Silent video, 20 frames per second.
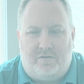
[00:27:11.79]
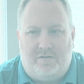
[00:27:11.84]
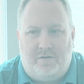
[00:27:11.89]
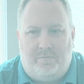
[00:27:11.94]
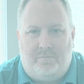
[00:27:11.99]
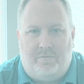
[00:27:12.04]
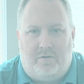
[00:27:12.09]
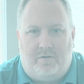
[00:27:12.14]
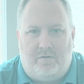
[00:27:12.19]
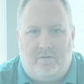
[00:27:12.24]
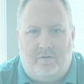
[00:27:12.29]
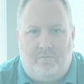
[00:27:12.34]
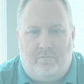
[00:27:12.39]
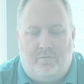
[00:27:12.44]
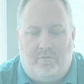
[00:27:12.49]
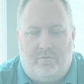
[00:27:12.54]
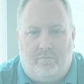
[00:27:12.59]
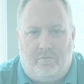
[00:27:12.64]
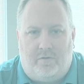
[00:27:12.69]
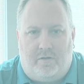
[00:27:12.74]
Typically,
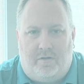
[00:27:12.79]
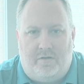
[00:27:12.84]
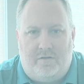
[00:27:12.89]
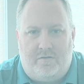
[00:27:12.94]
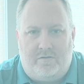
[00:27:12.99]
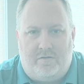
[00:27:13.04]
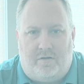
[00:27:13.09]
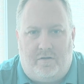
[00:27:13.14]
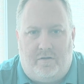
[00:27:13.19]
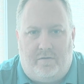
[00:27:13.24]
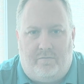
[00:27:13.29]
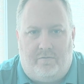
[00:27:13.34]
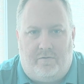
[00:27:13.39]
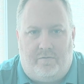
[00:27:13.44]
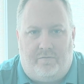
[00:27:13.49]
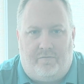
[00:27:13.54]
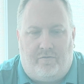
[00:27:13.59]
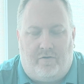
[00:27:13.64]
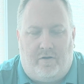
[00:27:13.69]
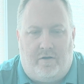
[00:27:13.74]
we release on every
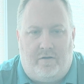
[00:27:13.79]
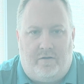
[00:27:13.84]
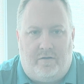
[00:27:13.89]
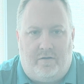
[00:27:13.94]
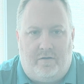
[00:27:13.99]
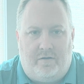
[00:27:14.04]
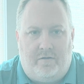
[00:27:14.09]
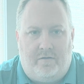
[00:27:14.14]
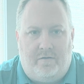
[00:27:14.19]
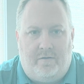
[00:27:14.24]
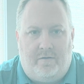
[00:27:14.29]
Friday.